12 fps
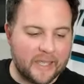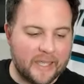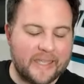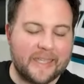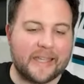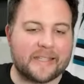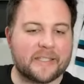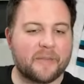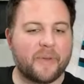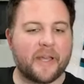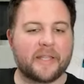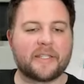He gets
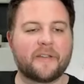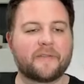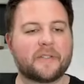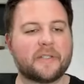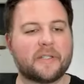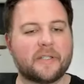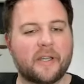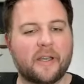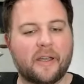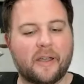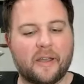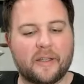the pass out
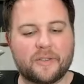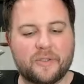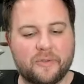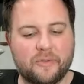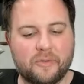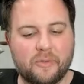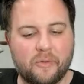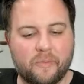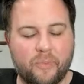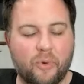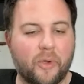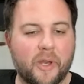uh, to
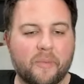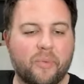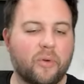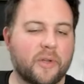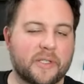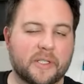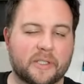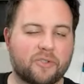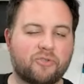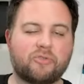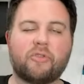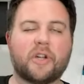Point, and Point
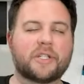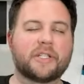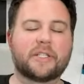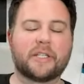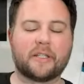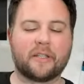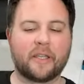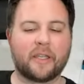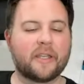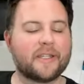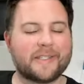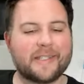just crushes it. Like
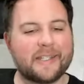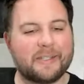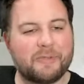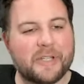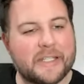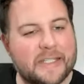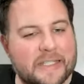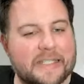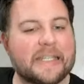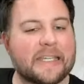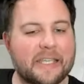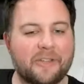it is a
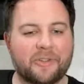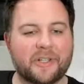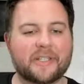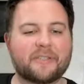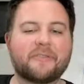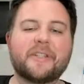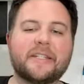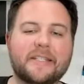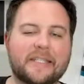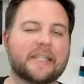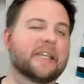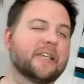ridiculous,
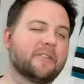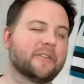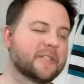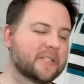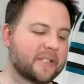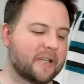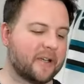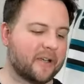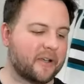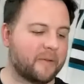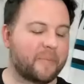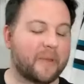ridiculous
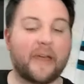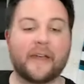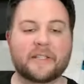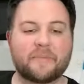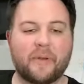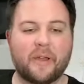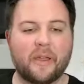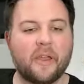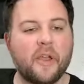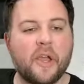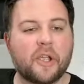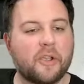uh, pass by
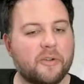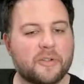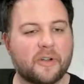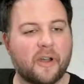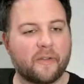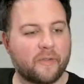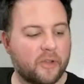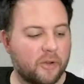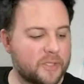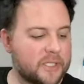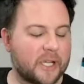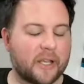Kucherov.
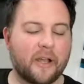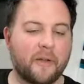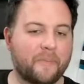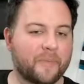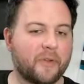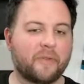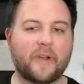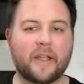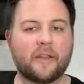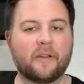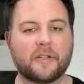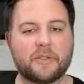Go check it out. Go
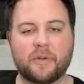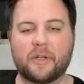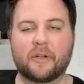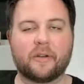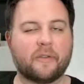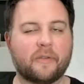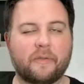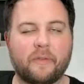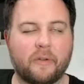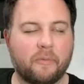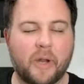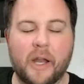find it on Twitter
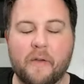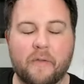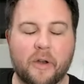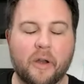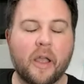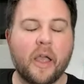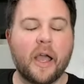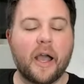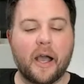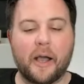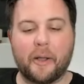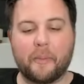or wherever.
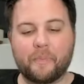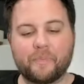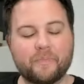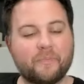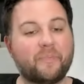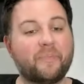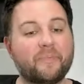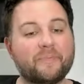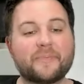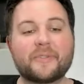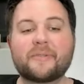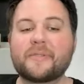Um,
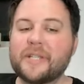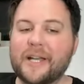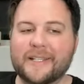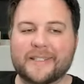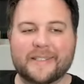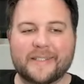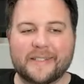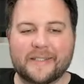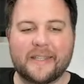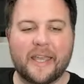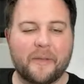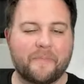just
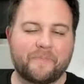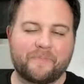yeah.